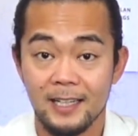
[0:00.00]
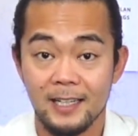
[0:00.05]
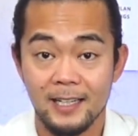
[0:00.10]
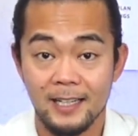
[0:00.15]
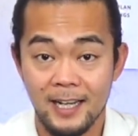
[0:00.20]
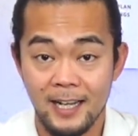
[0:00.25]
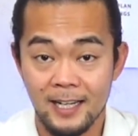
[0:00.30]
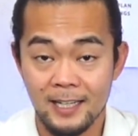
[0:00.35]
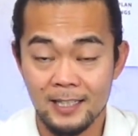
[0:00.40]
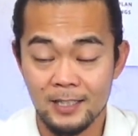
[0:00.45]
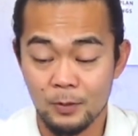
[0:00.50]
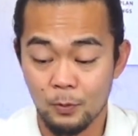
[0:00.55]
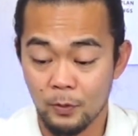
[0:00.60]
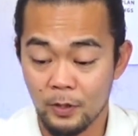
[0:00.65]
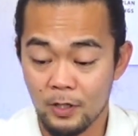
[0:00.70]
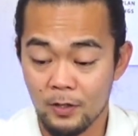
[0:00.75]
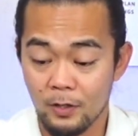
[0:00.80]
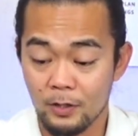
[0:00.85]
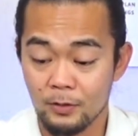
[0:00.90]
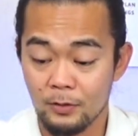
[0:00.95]
Next,
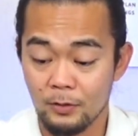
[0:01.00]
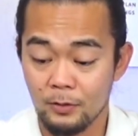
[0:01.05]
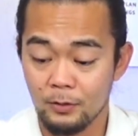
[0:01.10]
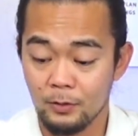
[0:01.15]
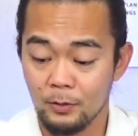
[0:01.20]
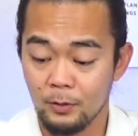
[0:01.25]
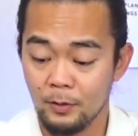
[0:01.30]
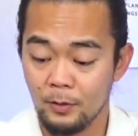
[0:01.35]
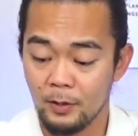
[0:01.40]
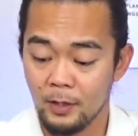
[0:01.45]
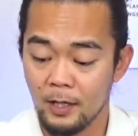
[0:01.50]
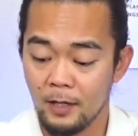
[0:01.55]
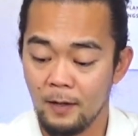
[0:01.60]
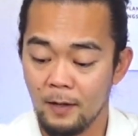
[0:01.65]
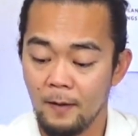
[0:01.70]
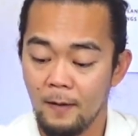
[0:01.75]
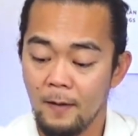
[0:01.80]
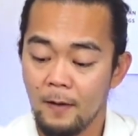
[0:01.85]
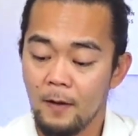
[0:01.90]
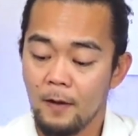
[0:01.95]
we're going to do
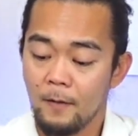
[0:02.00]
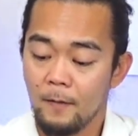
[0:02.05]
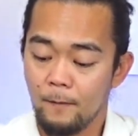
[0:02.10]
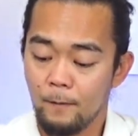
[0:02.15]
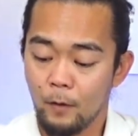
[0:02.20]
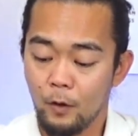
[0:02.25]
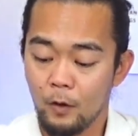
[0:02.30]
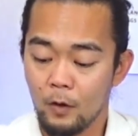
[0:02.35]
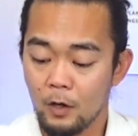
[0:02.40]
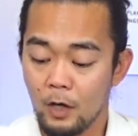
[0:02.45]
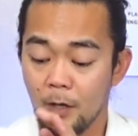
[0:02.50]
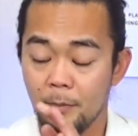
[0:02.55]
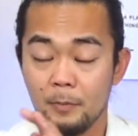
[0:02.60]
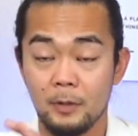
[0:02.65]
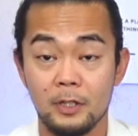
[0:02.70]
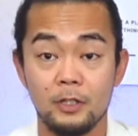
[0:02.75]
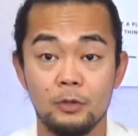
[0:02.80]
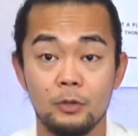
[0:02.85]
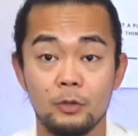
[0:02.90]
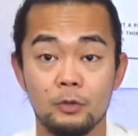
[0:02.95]
the
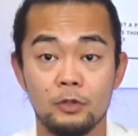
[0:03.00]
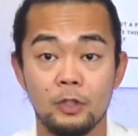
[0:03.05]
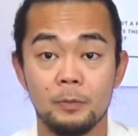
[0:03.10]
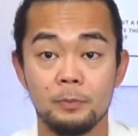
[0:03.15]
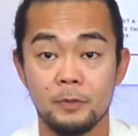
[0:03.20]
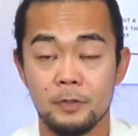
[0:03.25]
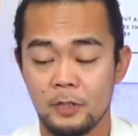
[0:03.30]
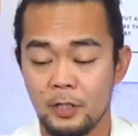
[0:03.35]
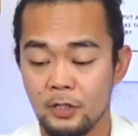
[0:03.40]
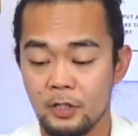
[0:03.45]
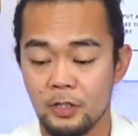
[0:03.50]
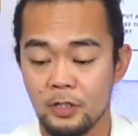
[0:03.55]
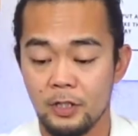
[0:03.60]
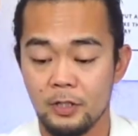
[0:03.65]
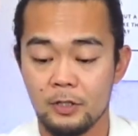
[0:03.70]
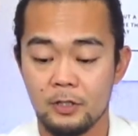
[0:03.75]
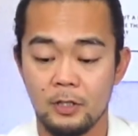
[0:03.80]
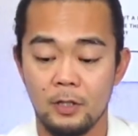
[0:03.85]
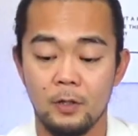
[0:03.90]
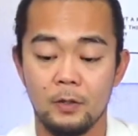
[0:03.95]
forearm in neutral
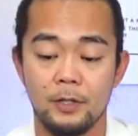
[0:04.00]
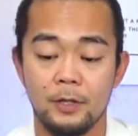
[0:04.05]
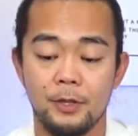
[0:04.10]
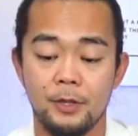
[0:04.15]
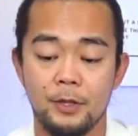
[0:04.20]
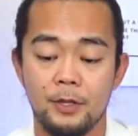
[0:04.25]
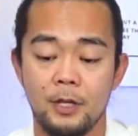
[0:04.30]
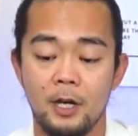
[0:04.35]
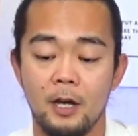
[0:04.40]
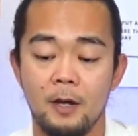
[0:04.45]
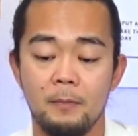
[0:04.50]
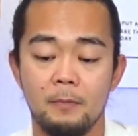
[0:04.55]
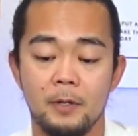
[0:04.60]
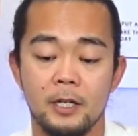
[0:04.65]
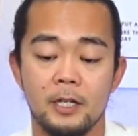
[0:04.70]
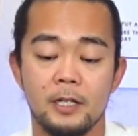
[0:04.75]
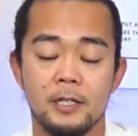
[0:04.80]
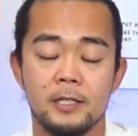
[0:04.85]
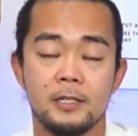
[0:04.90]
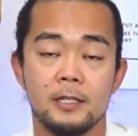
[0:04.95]
position. So the thumb
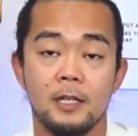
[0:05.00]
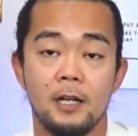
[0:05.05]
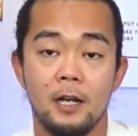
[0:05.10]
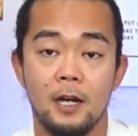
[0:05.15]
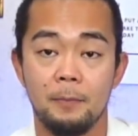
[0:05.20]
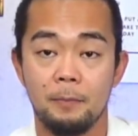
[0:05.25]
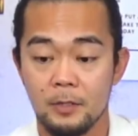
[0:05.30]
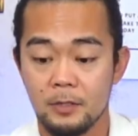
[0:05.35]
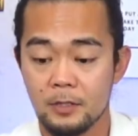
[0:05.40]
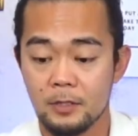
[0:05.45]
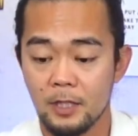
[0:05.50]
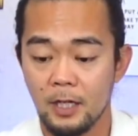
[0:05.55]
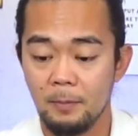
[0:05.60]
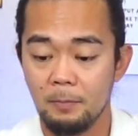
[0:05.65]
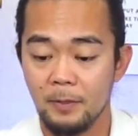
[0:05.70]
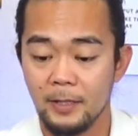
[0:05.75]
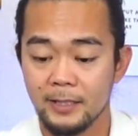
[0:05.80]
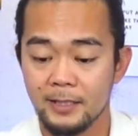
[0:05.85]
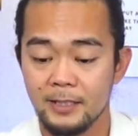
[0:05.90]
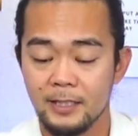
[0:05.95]
is up on
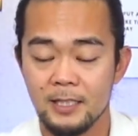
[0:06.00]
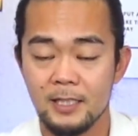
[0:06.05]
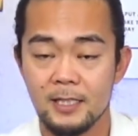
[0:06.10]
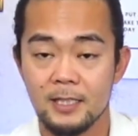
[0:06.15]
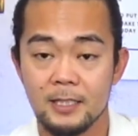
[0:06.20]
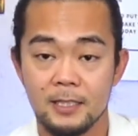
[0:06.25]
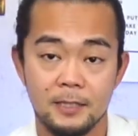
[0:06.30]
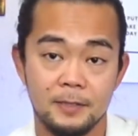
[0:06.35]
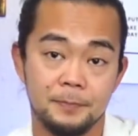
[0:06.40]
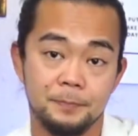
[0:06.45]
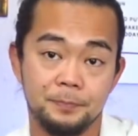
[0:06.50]
top like this.